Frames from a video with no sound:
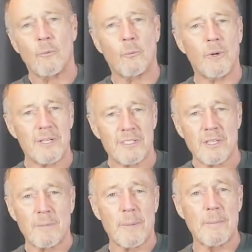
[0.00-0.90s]
What is
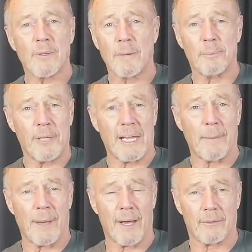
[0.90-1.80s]
it that people complain
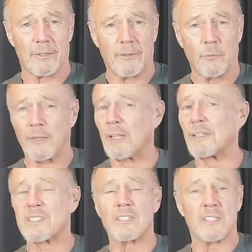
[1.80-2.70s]
about when they
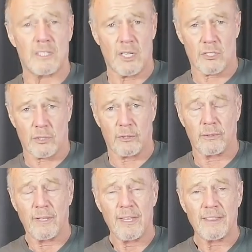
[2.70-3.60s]
listen to
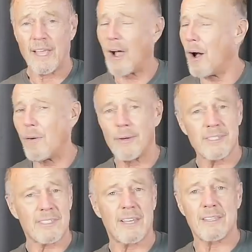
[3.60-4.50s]
digital? They
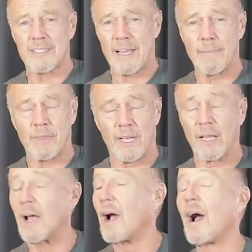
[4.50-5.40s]
always say the same
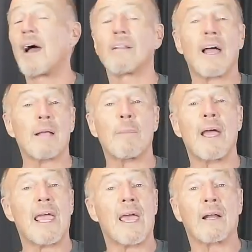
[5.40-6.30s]
thing. I like
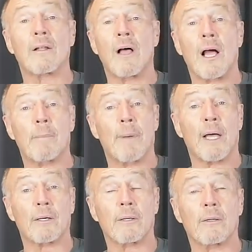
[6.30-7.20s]
my analog
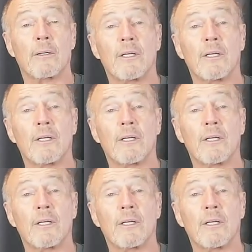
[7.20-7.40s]
better.